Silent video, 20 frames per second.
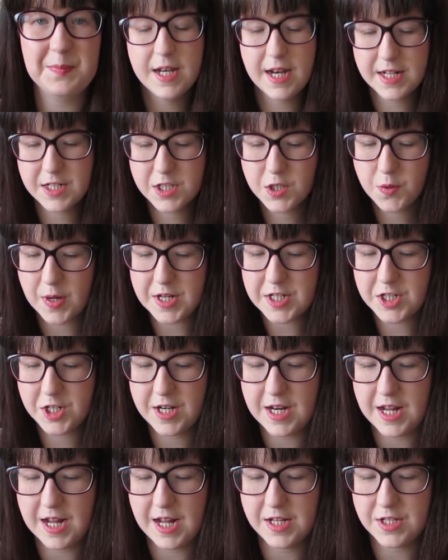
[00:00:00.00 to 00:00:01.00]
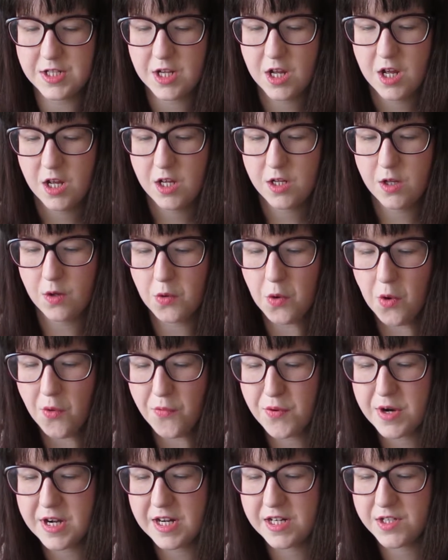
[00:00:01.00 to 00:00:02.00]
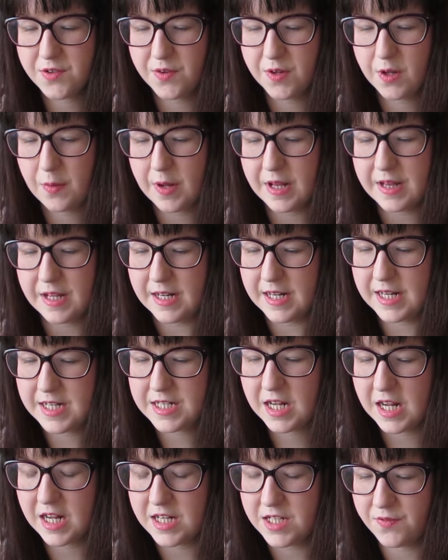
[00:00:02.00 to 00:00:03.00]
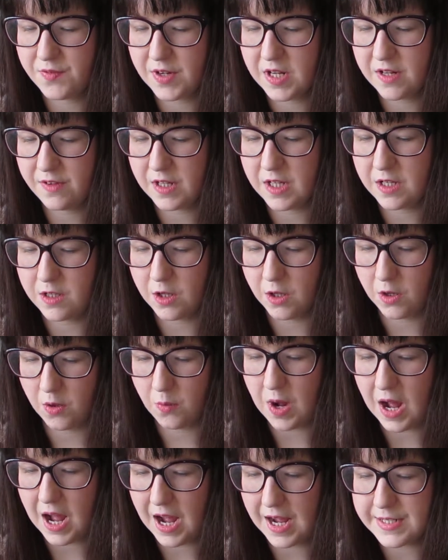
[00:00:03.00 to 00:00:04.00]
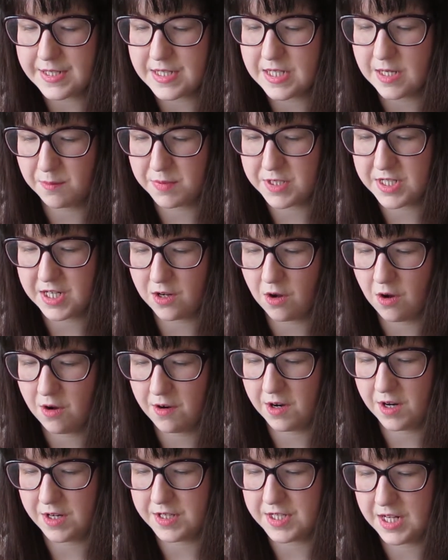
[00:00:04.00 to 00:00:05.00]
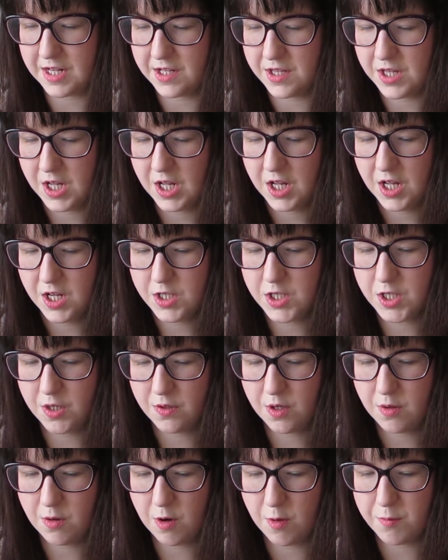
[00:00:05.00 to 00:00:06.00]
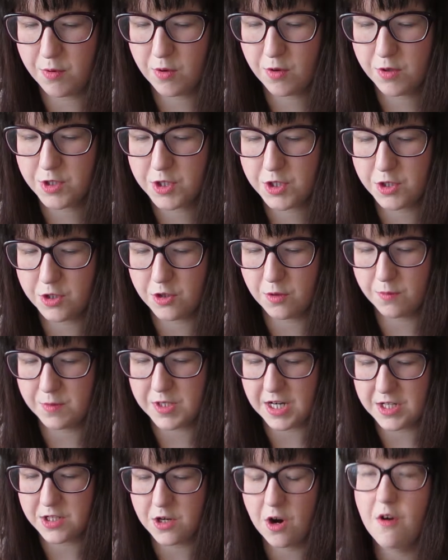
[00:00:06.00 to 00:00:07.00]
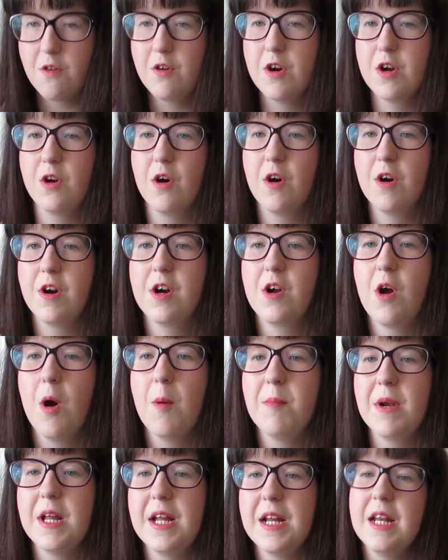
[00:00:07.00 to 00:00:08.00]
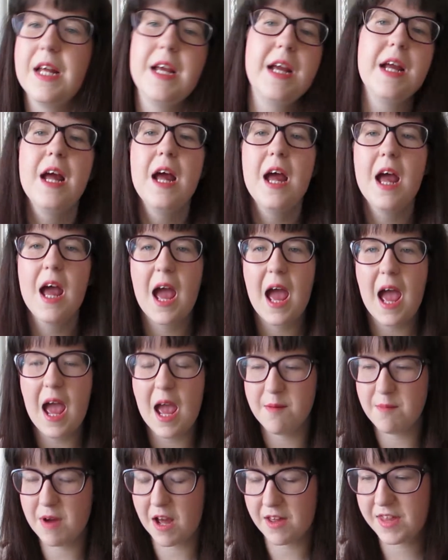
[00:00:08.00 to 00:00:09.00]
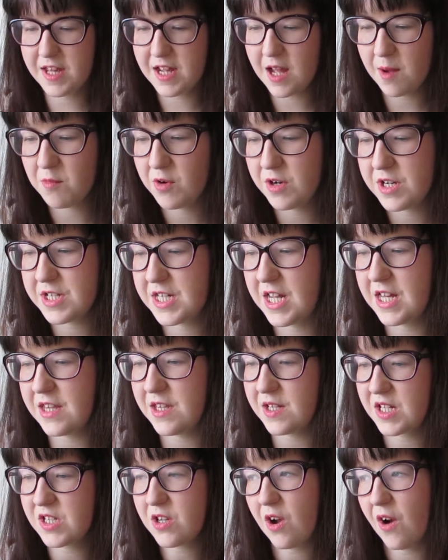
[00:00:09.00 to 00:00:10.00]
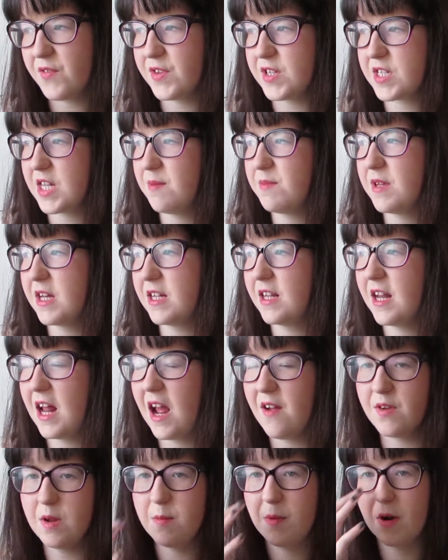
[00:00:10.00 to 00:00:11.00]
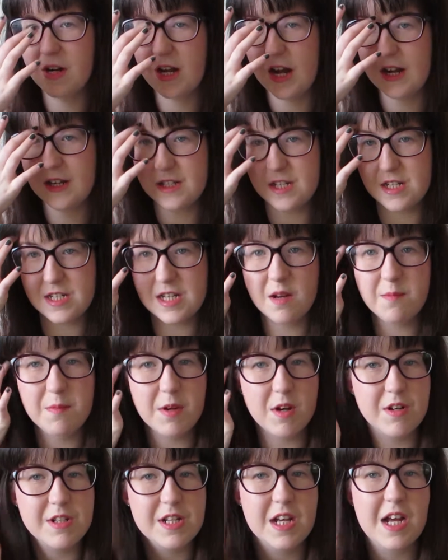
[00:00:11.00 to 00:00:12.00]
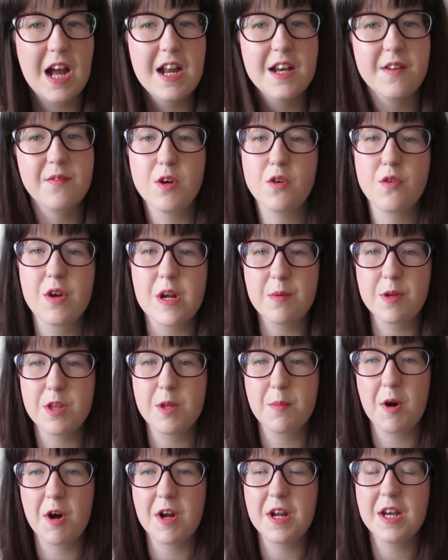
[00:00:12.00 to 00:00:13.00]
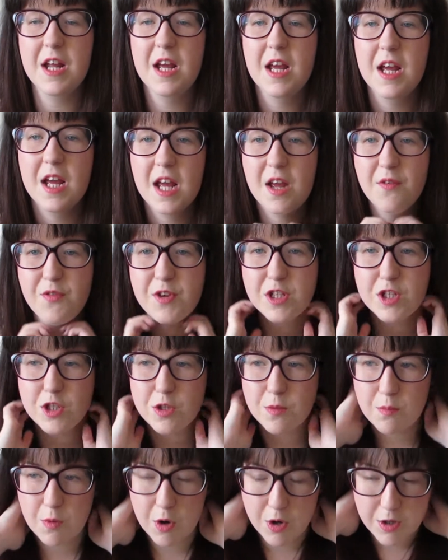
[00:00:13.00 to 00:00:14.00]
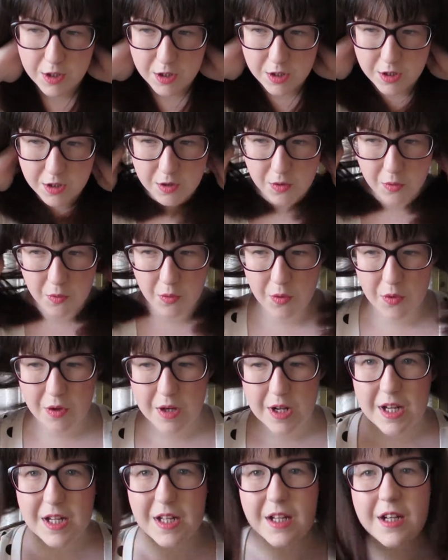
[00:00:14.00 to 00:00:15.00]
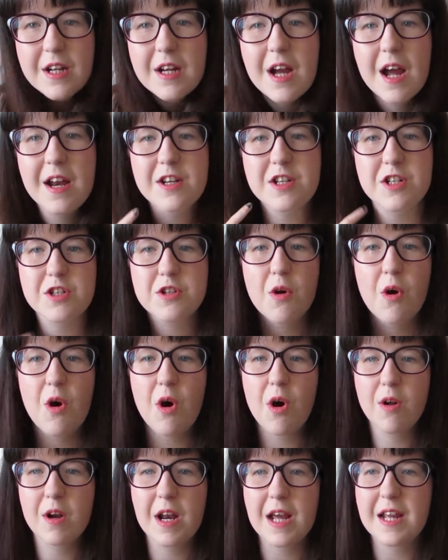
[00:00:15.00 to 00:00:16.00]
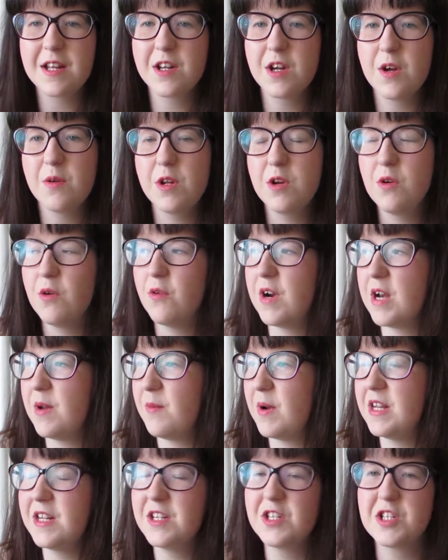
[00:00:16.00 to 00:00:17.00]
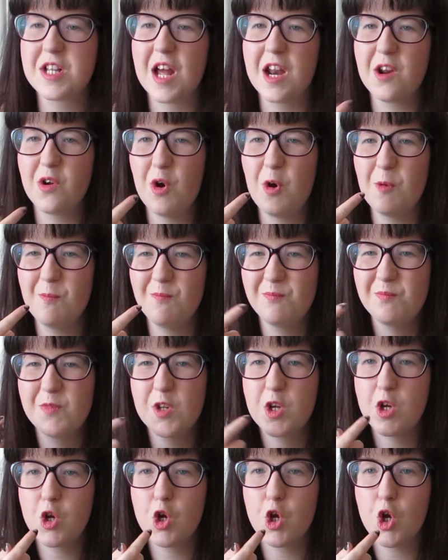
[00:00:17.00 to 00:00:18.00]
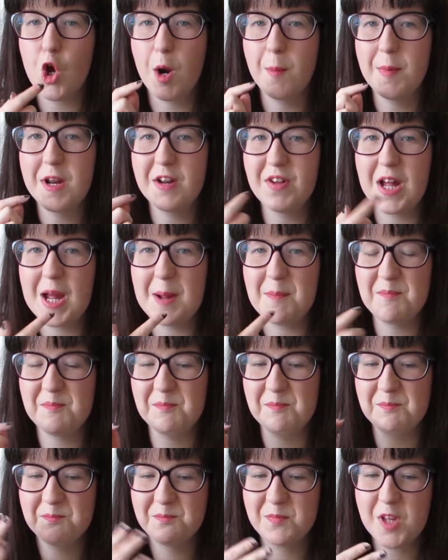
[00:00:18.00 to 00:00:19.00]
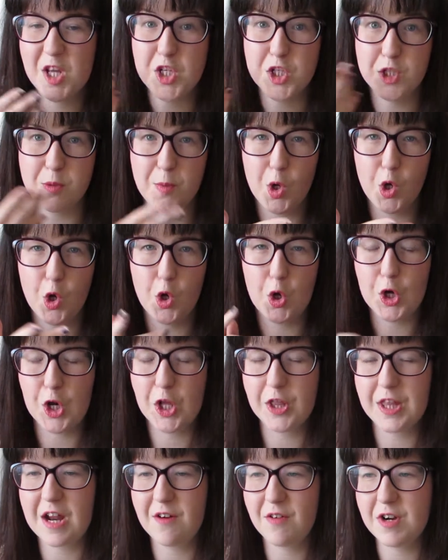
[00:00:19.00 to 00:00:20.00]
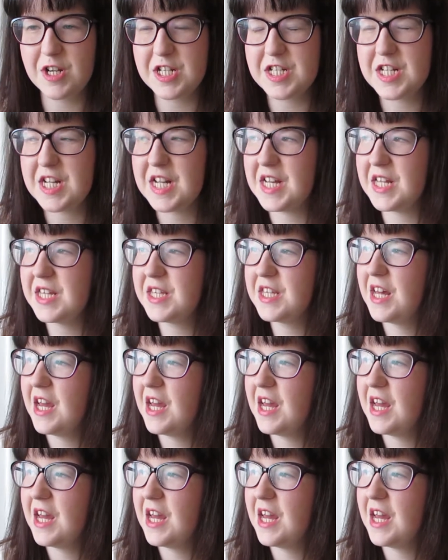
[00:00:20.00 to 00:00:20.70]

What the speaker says: The next question is, you go for an interview and the lady interviewing you has lipstick on her teeth. Do you approach the subject or ignore it completely? I think I'm going to say sort of the same thing that everybody else has said, because I kind of agree with the point. If it's someone you know, you can kind of just go, like who you know really well, you can just kind of go, got a bit of something going on there on your teeth.